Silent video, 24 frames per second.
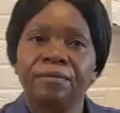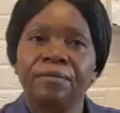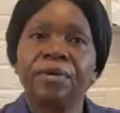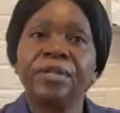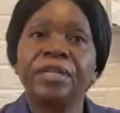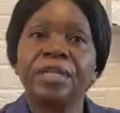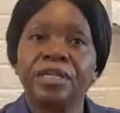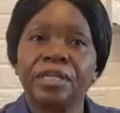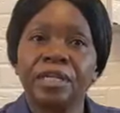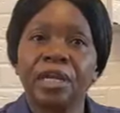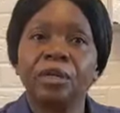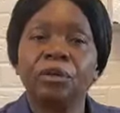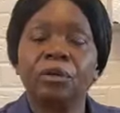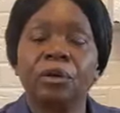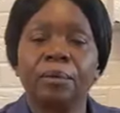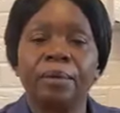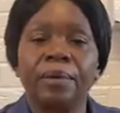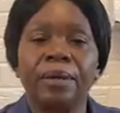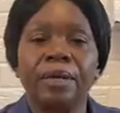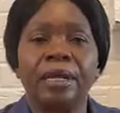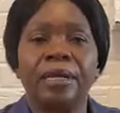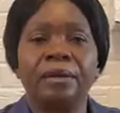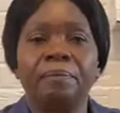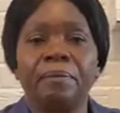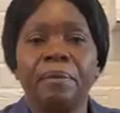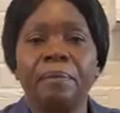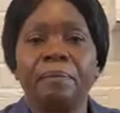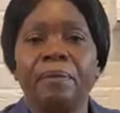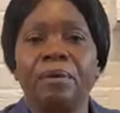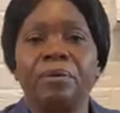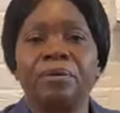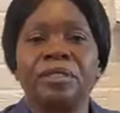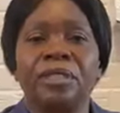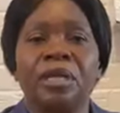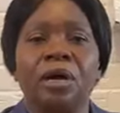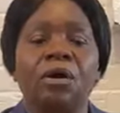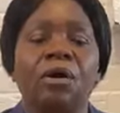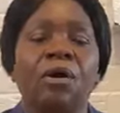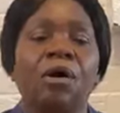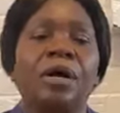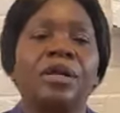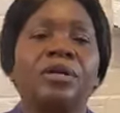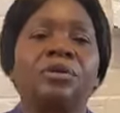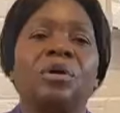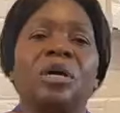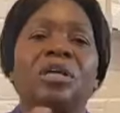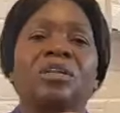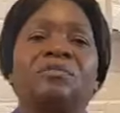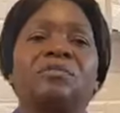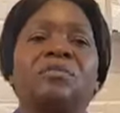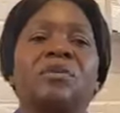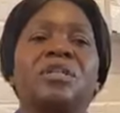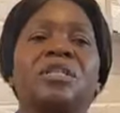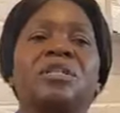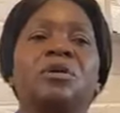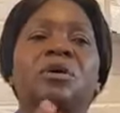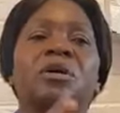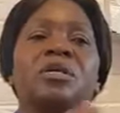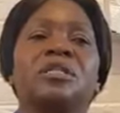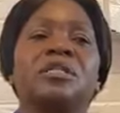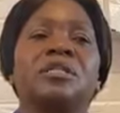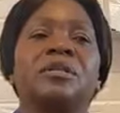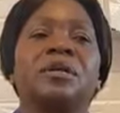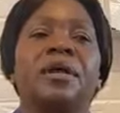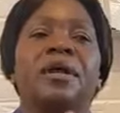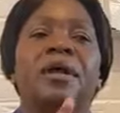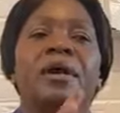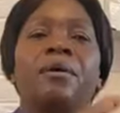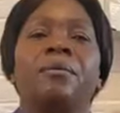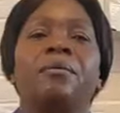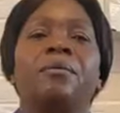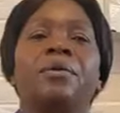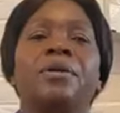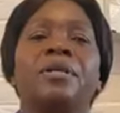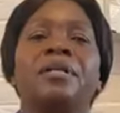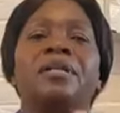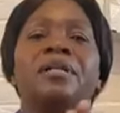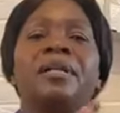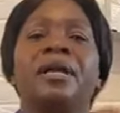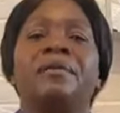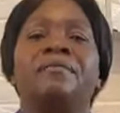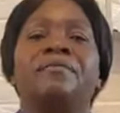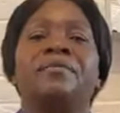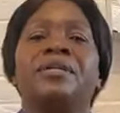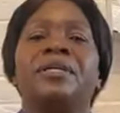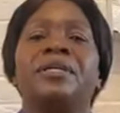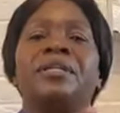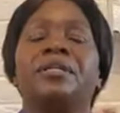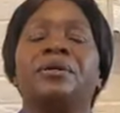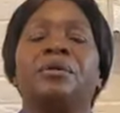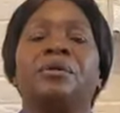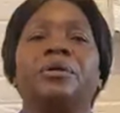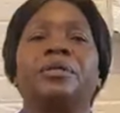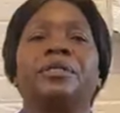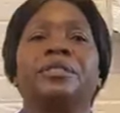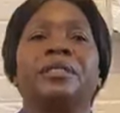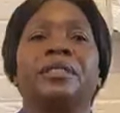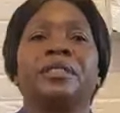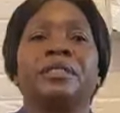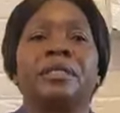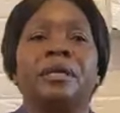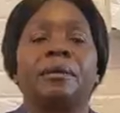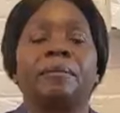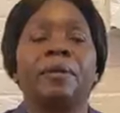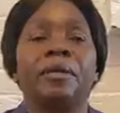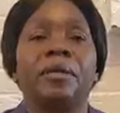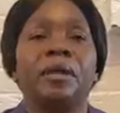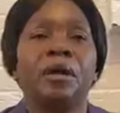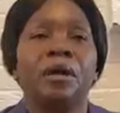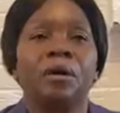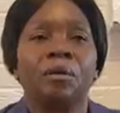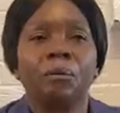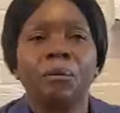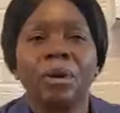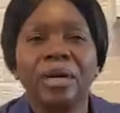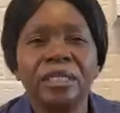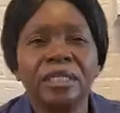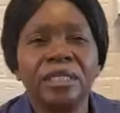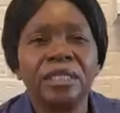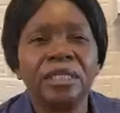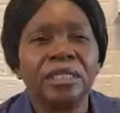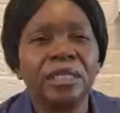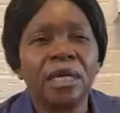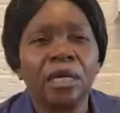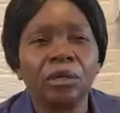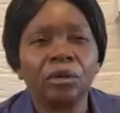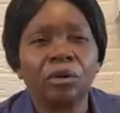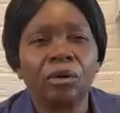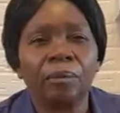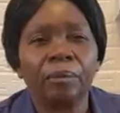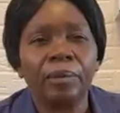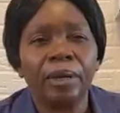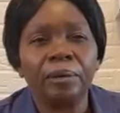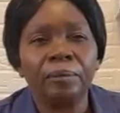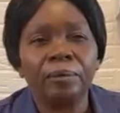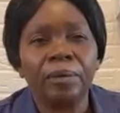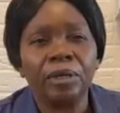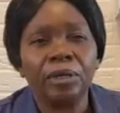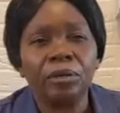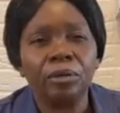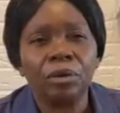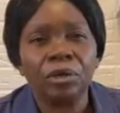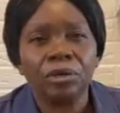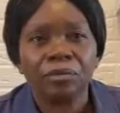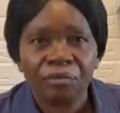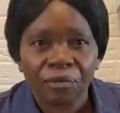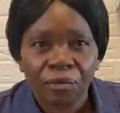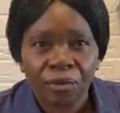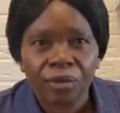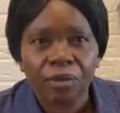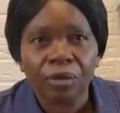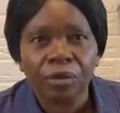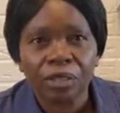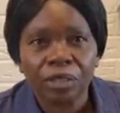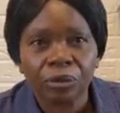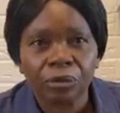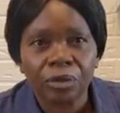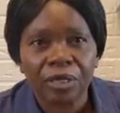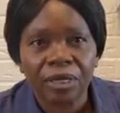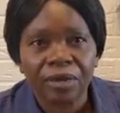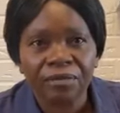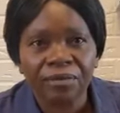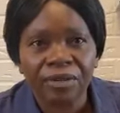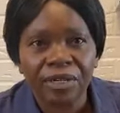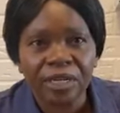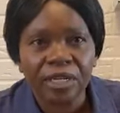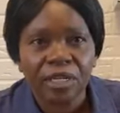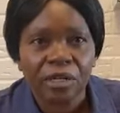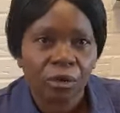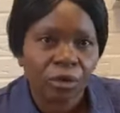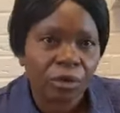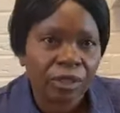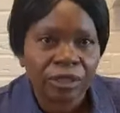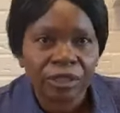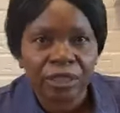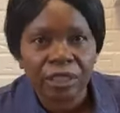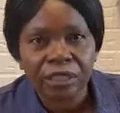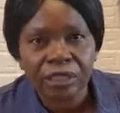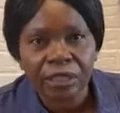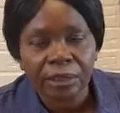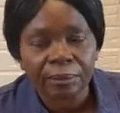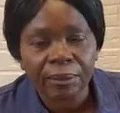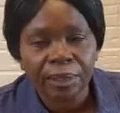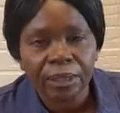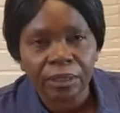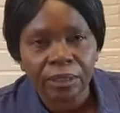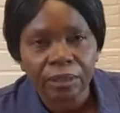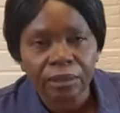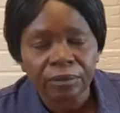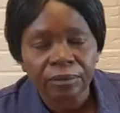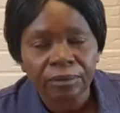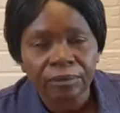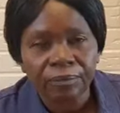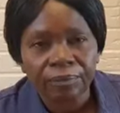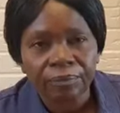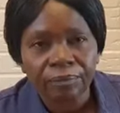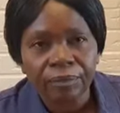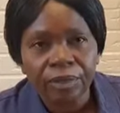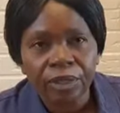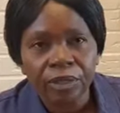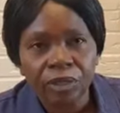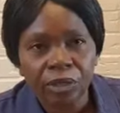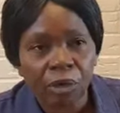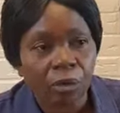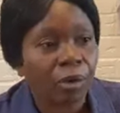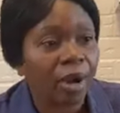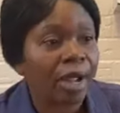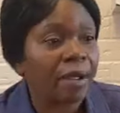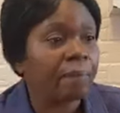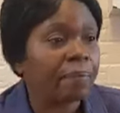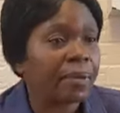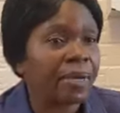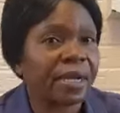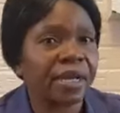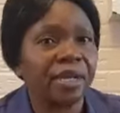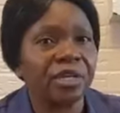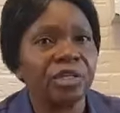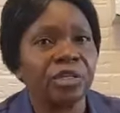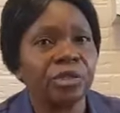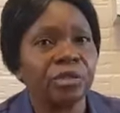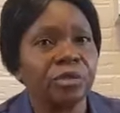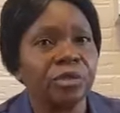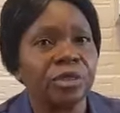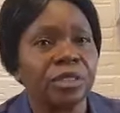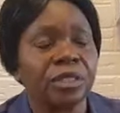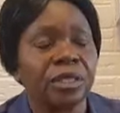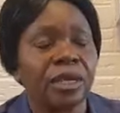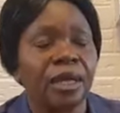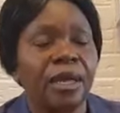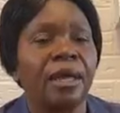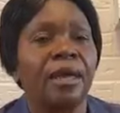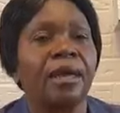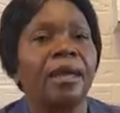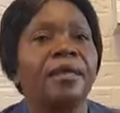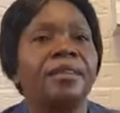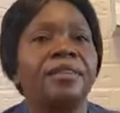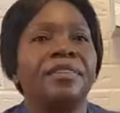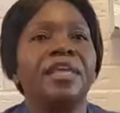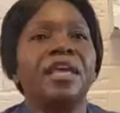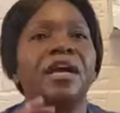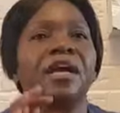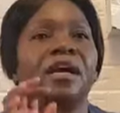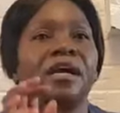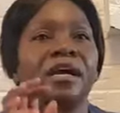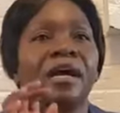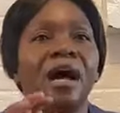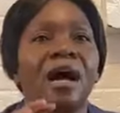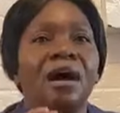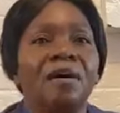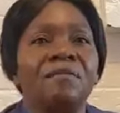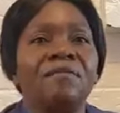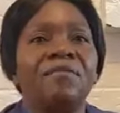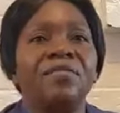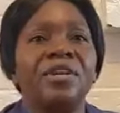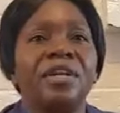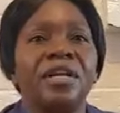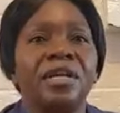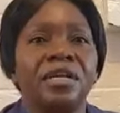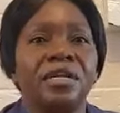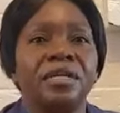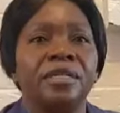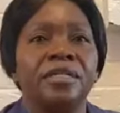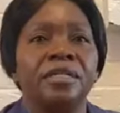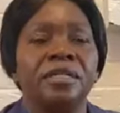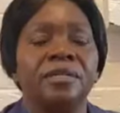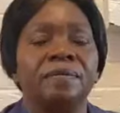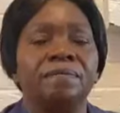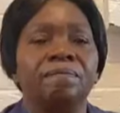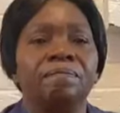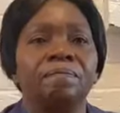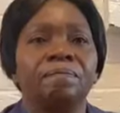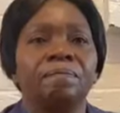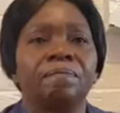for the Ten Commandments. And people will say, oh, it was for those who lived in the Old Testament. Was the Ten Commandments not for those who lived in the Old Testament? So why pick and choose? The covenant